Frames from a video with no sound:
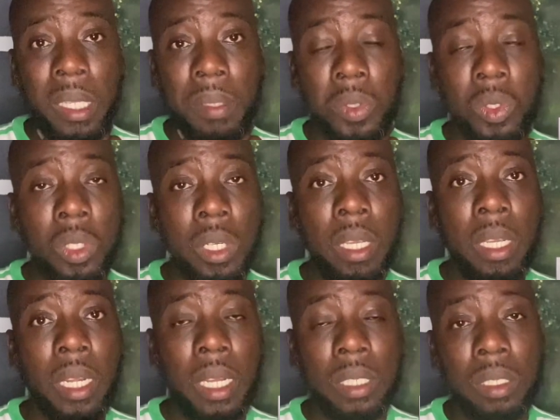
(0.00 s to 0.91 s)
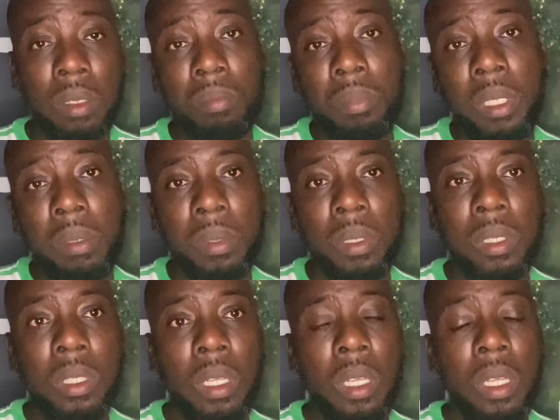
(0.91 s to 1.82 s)
up to today because some people
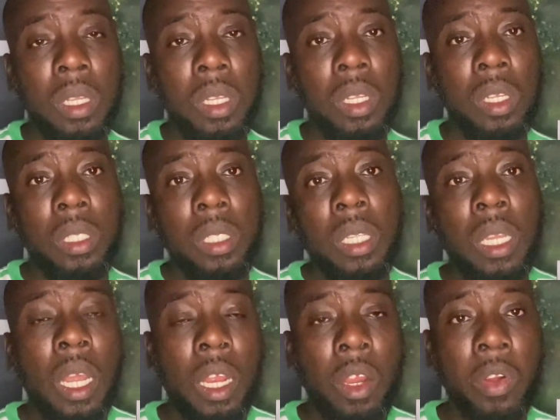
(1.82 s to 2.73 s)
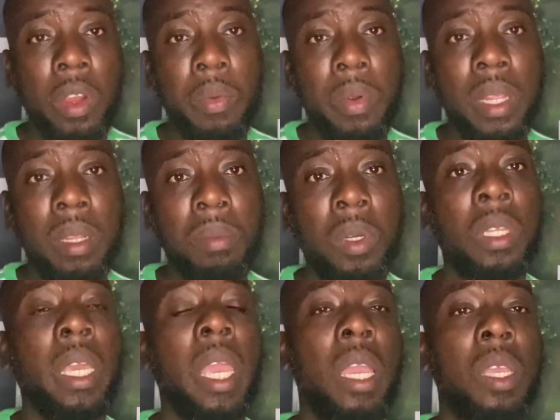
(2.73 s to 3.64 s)
didn't agree with it, but you
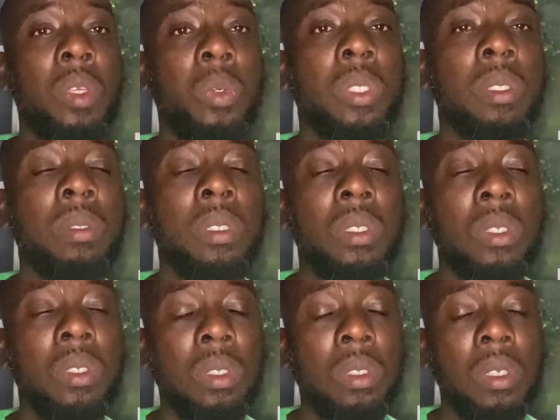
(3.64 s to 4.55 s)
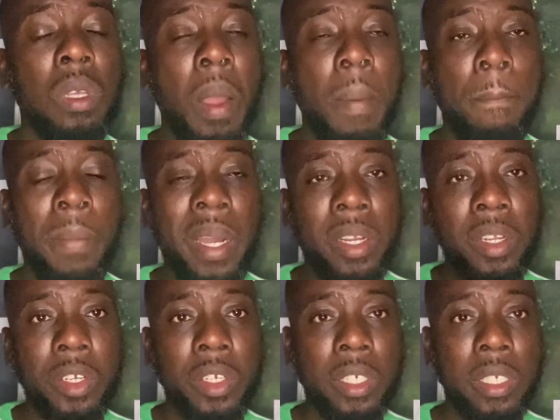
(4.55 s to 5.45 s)
can't use
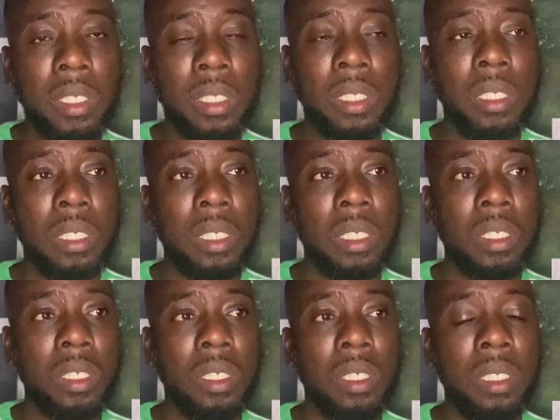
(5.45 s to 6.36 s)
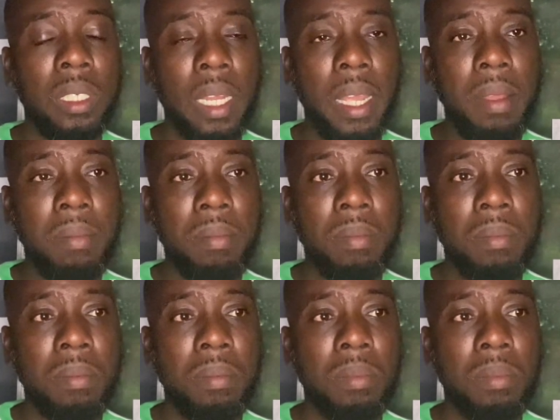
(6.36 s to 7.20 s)
modern time